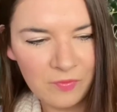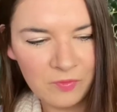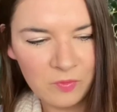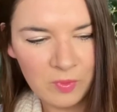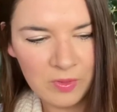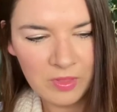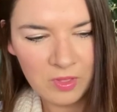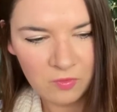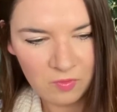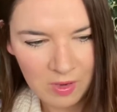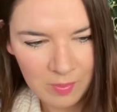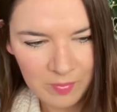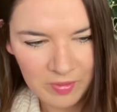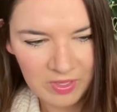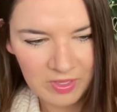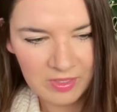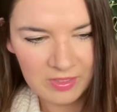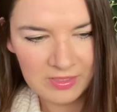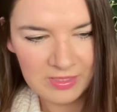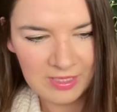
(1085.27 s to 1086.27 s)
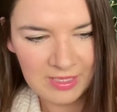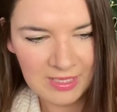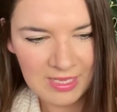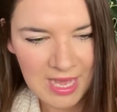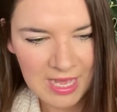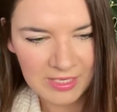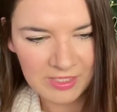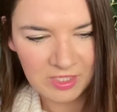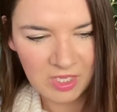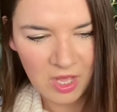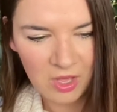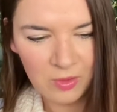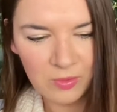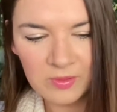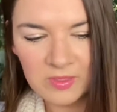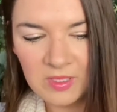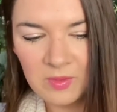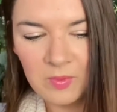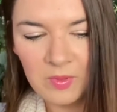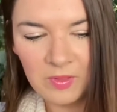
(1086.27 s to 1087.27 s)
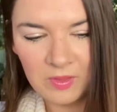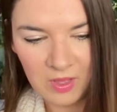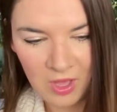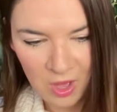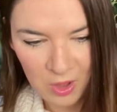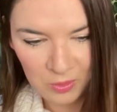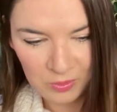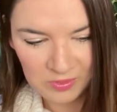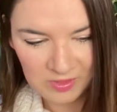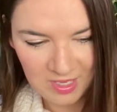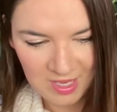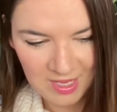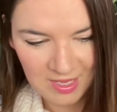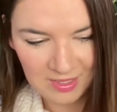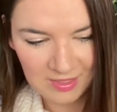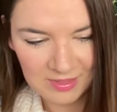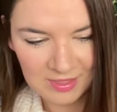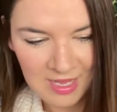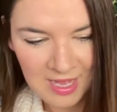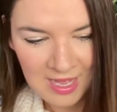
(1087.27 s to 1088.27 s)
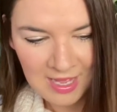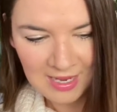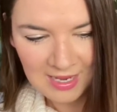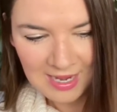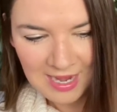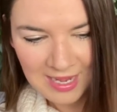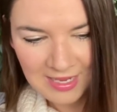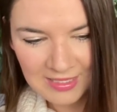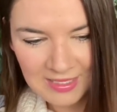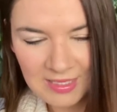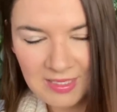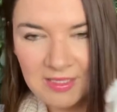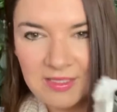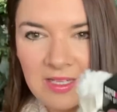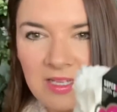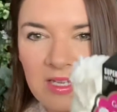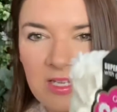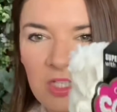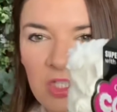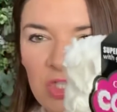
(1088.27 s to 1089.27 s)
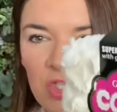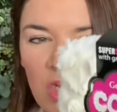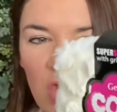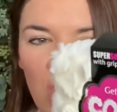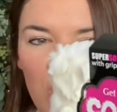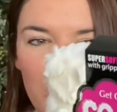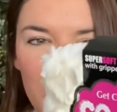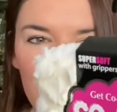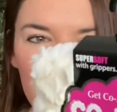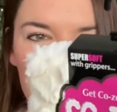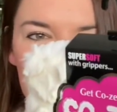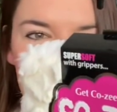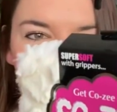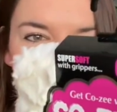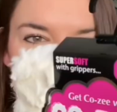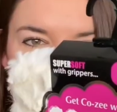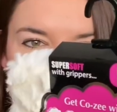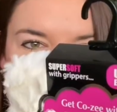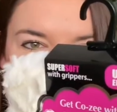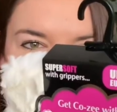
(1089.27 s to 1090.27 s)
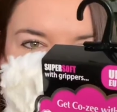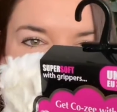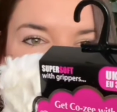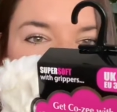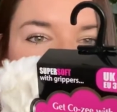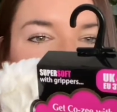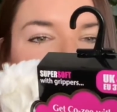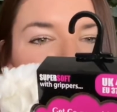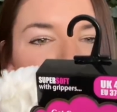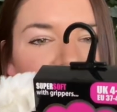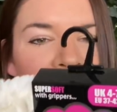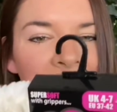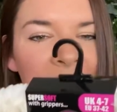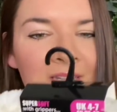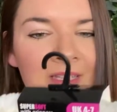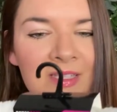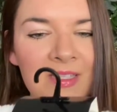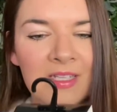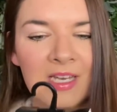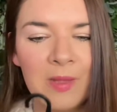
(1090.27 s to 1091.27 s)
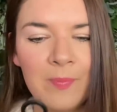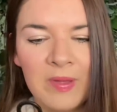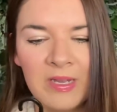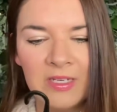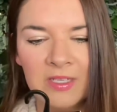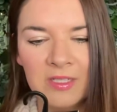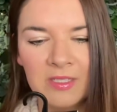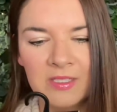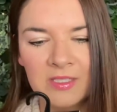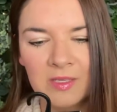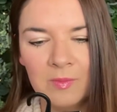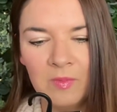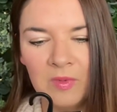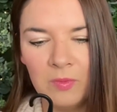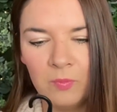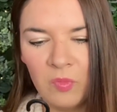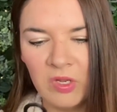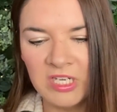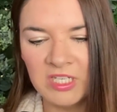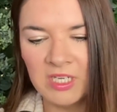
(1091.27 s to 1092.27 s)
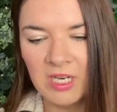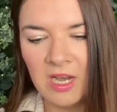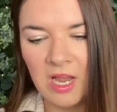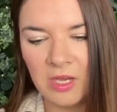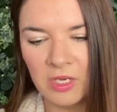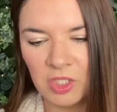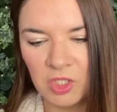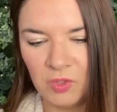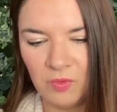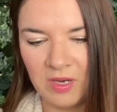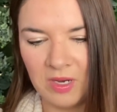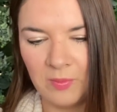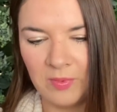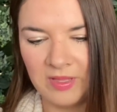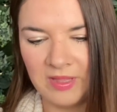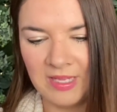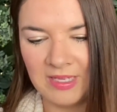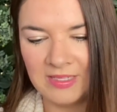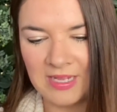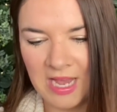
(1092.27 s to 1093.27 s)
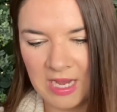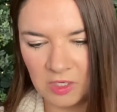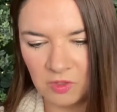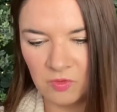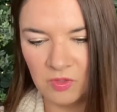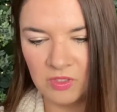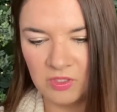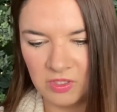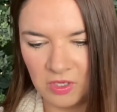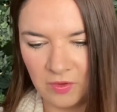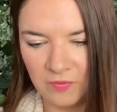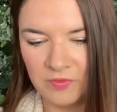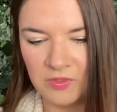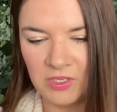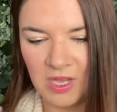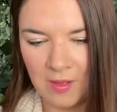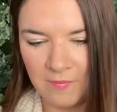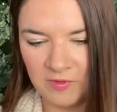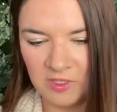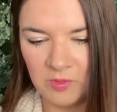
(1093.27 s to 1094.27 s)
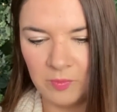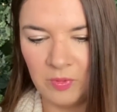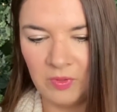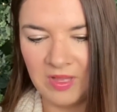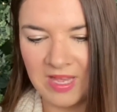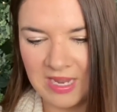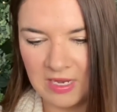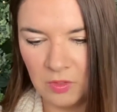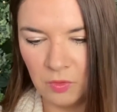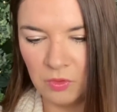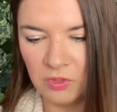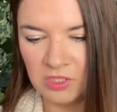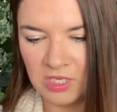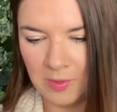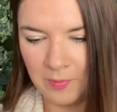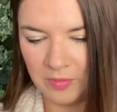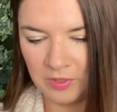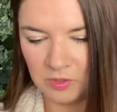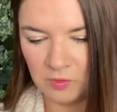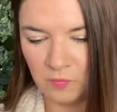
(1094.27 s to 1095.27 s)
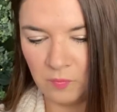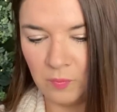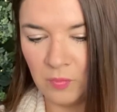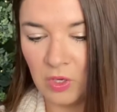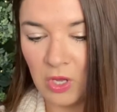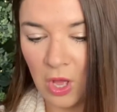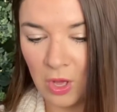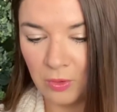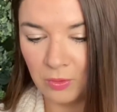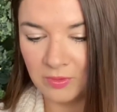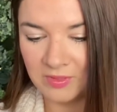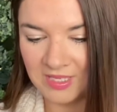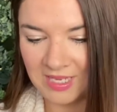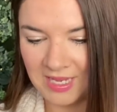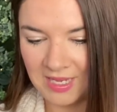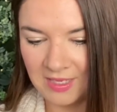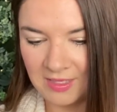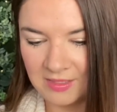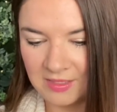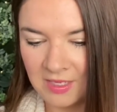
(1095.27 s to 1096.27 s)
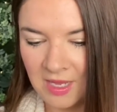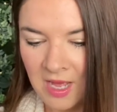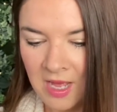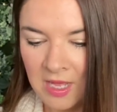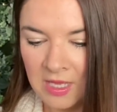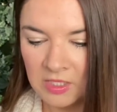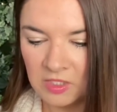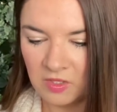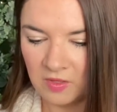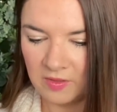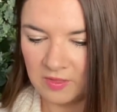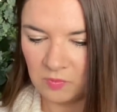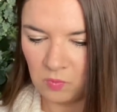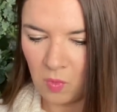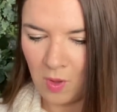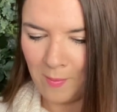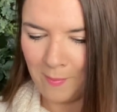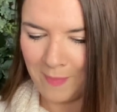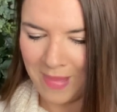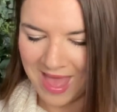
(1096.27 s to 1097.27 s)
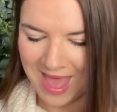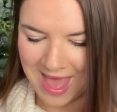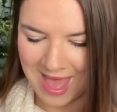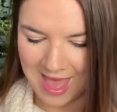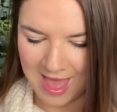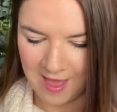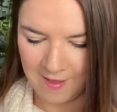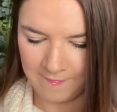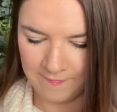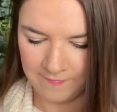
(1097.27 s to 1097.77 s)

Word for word: with grippers, get cosy with cozies, ladies Sherpa slippers. Slip into some winter luxury with these extra soft, comfortable indoor slippers from Cozies. So there's one pair,